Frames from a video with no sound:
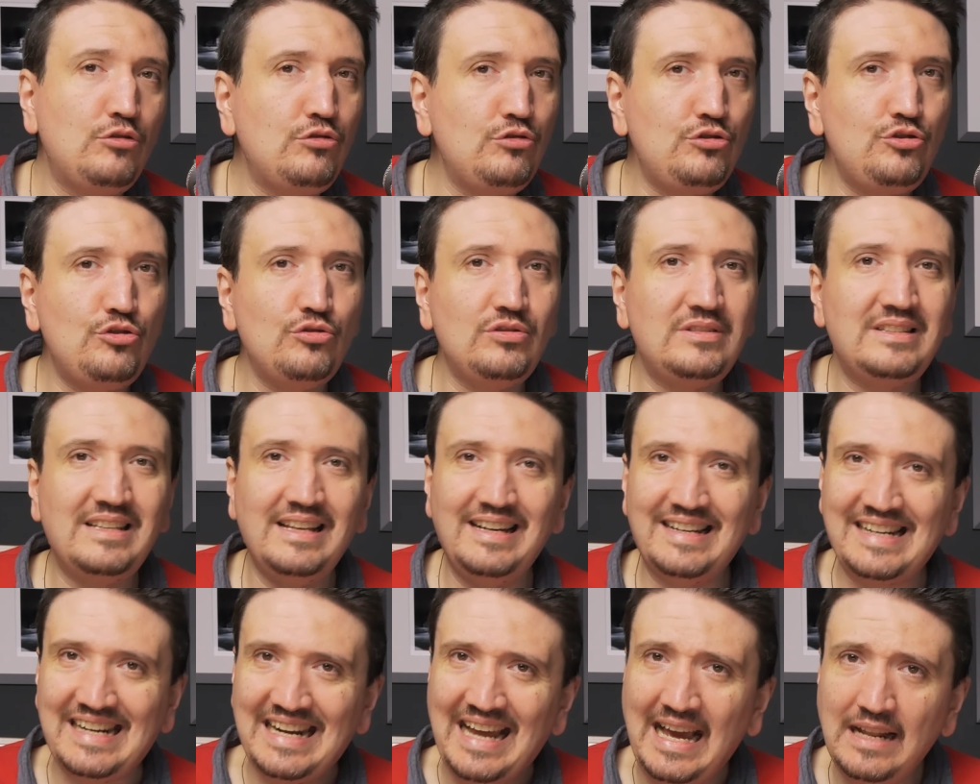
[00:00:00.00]
to choose
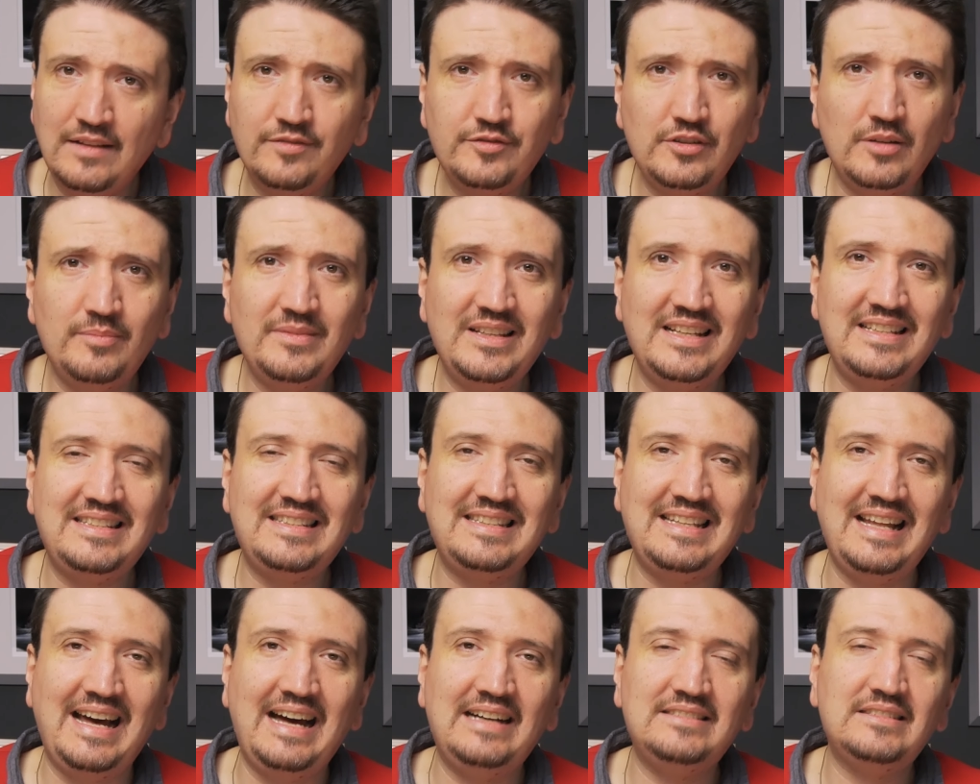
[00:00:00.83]
right from the
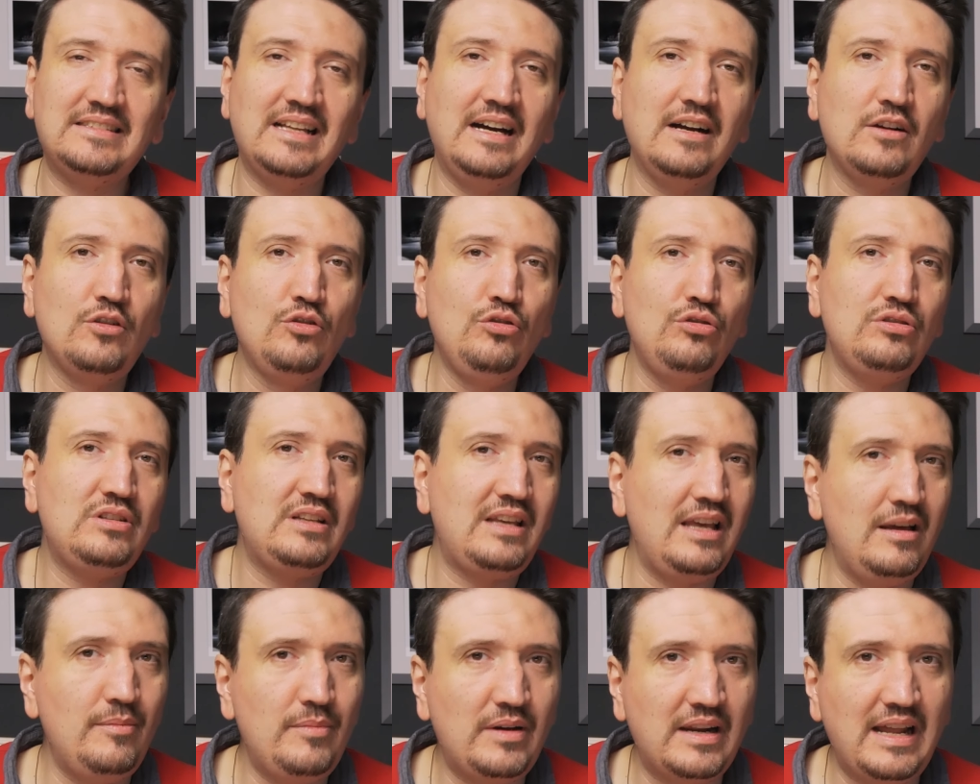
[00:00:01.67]
start a good
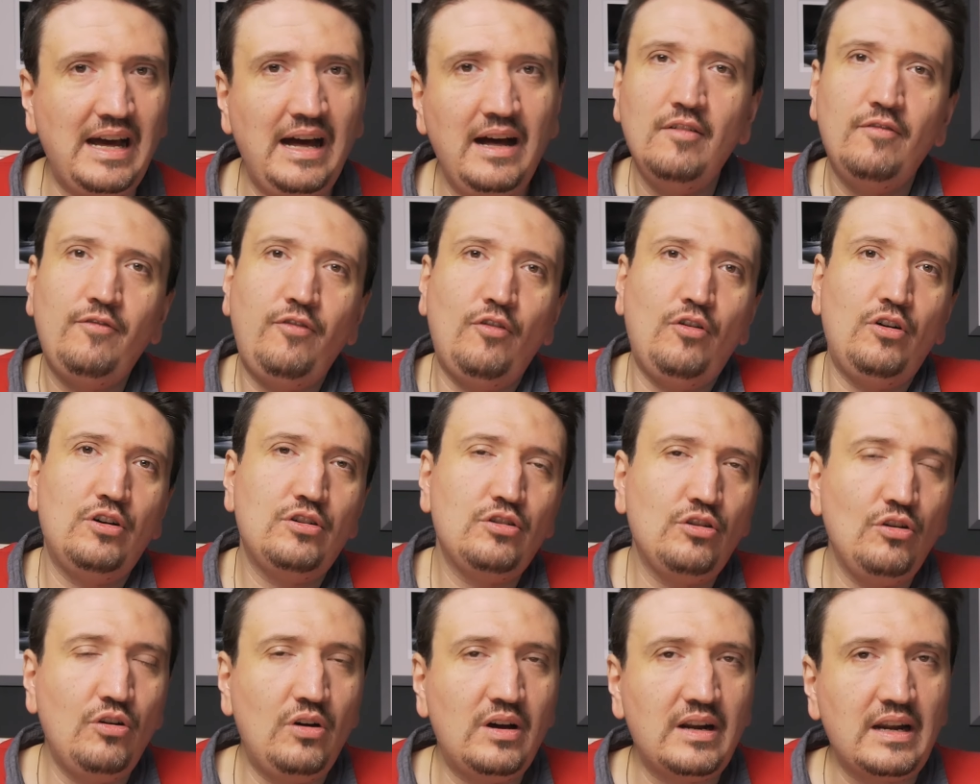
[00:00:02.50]
camera for
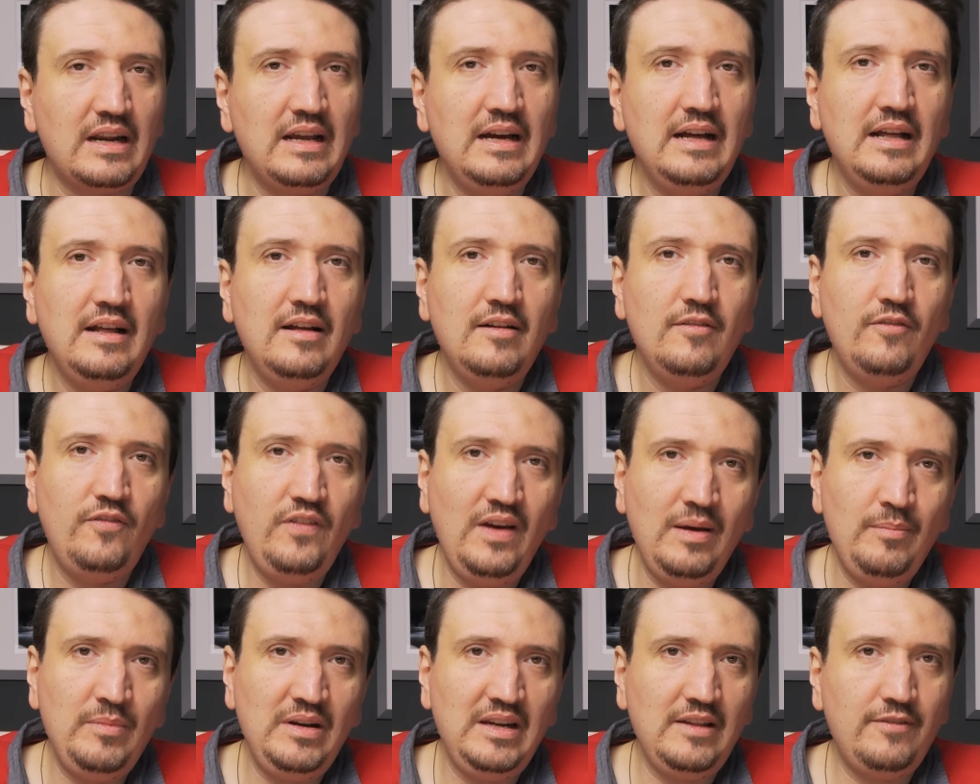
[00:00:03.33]
your
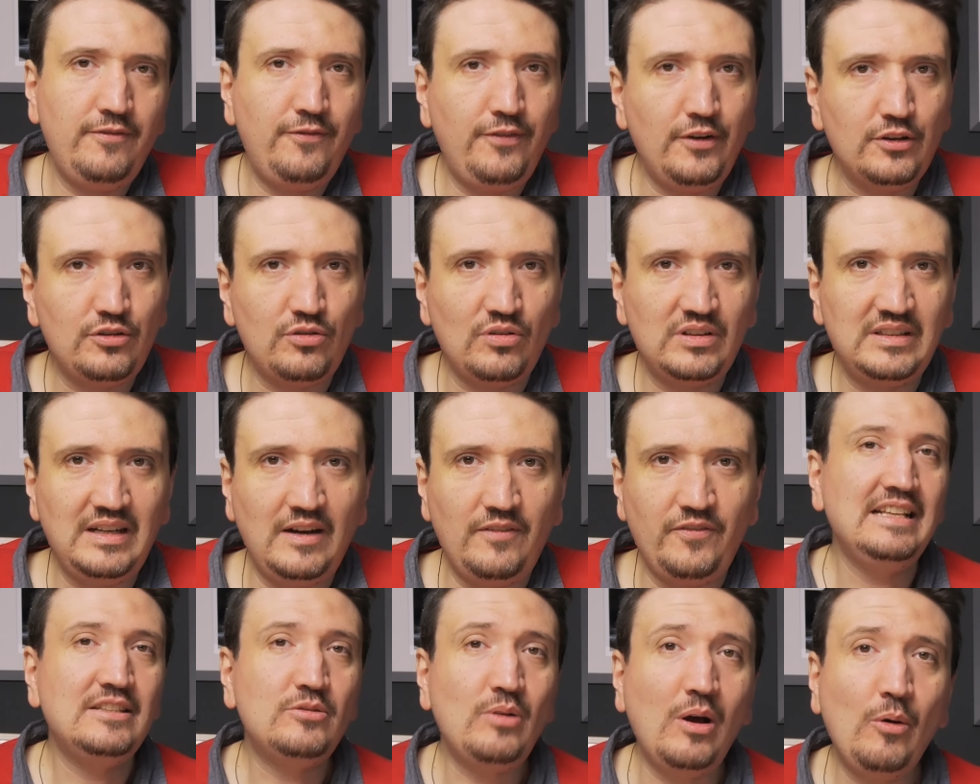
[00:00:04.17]
family
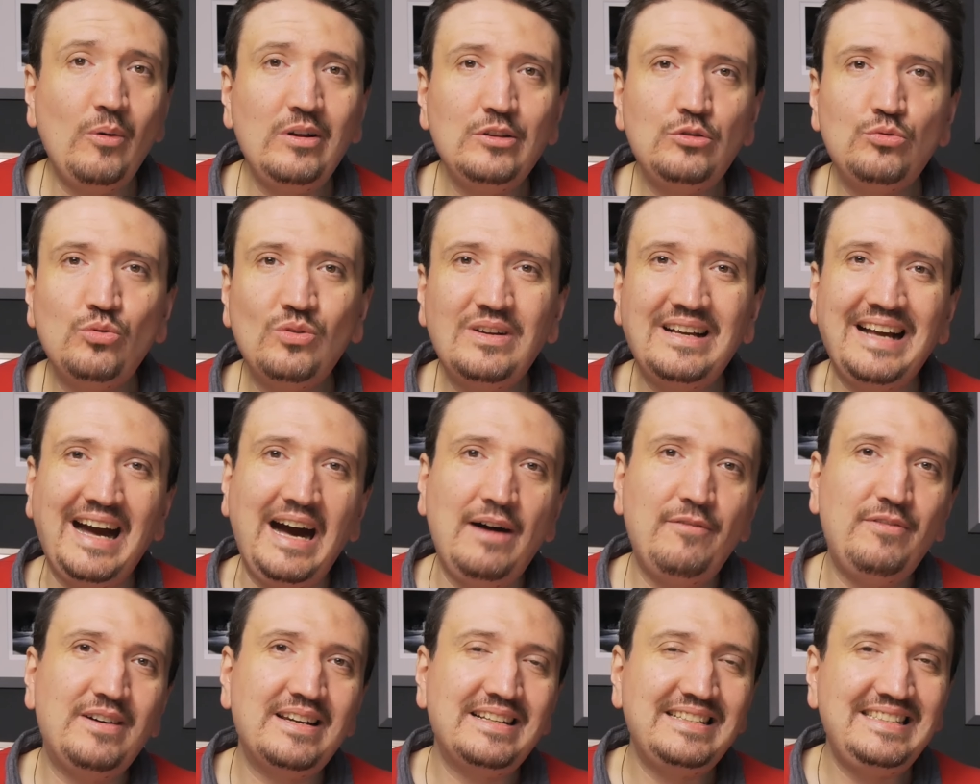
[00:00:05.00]
photograph. So I want to
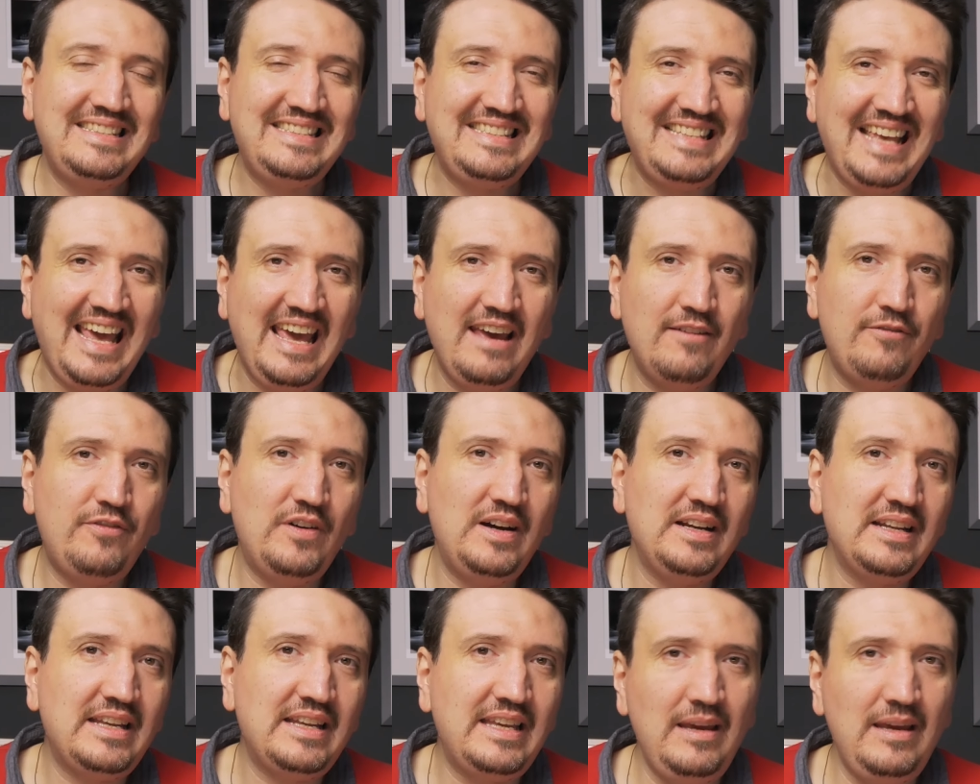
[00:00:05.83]
cover
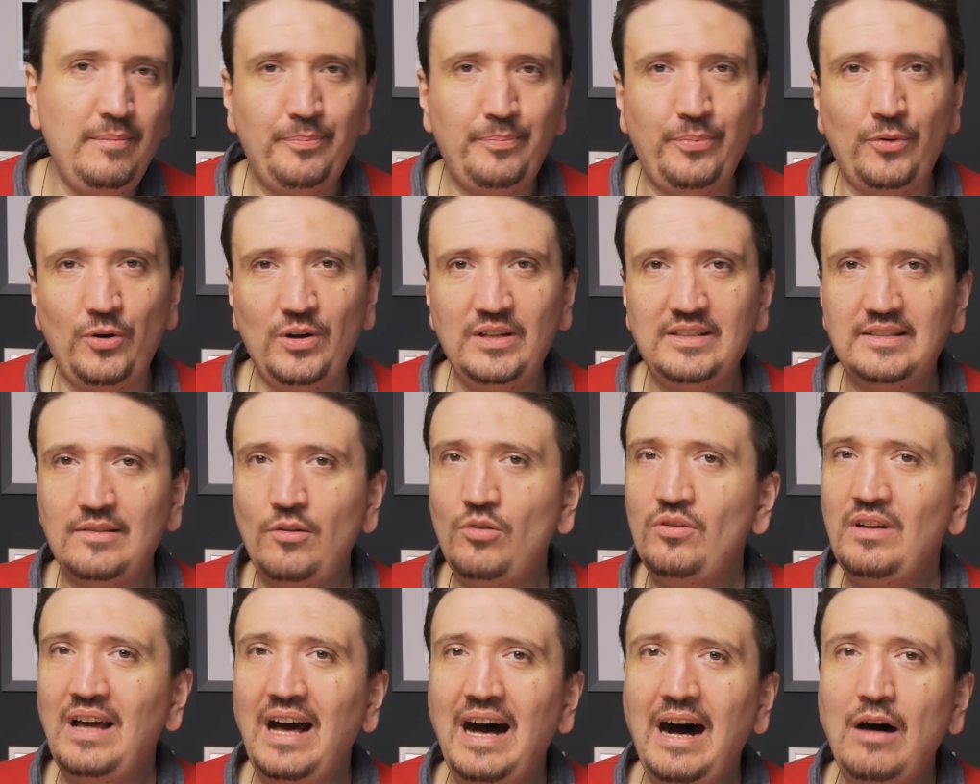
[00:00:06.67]
7 key points
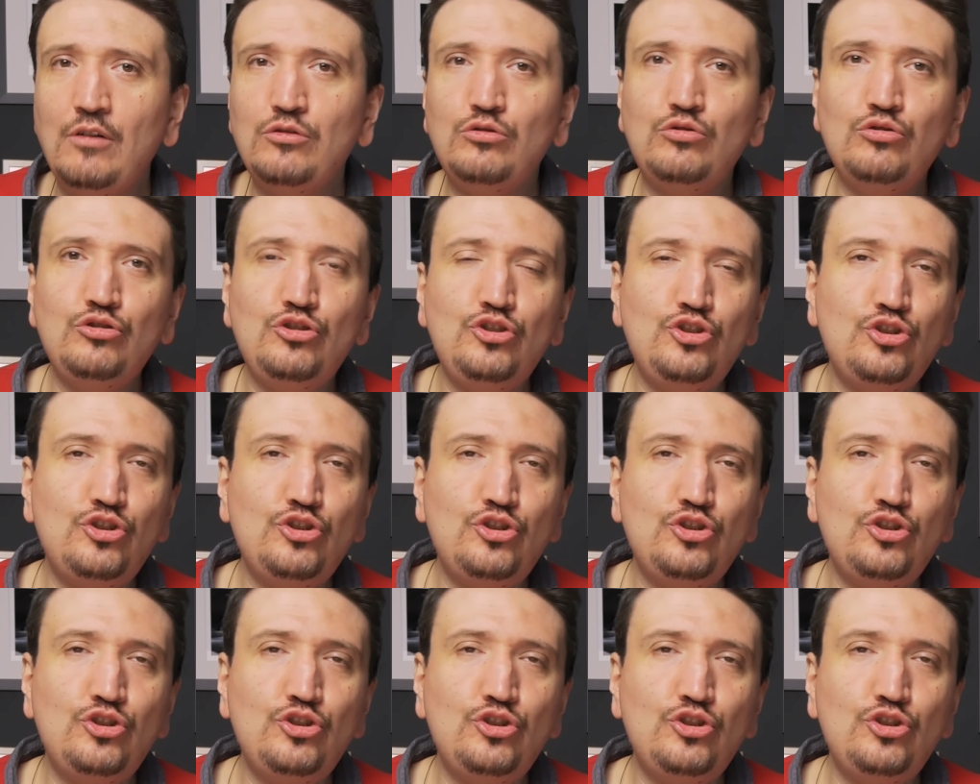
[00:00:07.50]
on how to